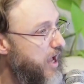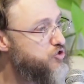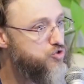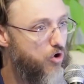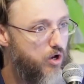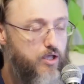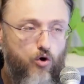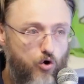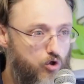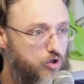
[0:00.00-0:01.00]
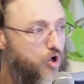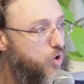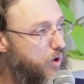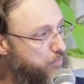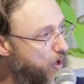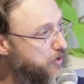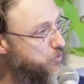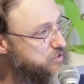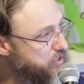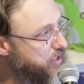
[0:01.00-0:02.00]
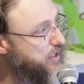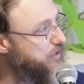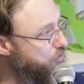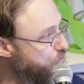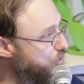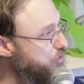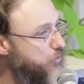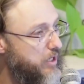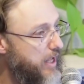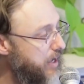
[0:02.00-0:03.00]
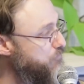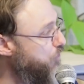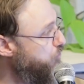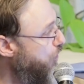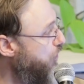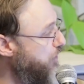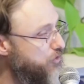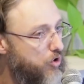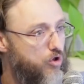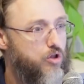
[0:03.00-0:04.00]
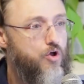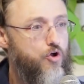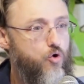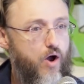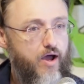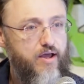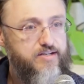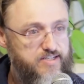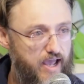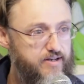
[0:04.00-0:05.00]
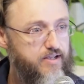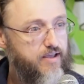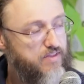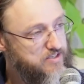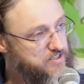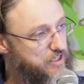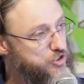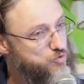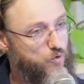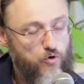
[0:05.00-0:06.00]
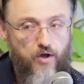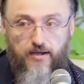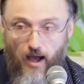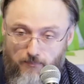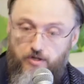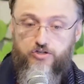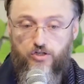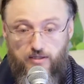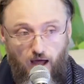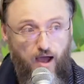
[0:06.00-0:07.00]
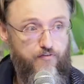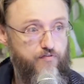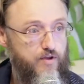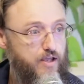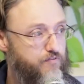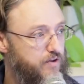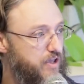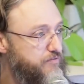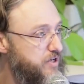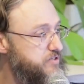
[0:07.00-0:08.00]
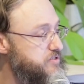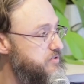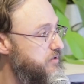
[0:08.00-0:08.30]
And surely all who are blind will see, and all who are lame will walk, and all who are dead in their sins will come to life in forgiveness.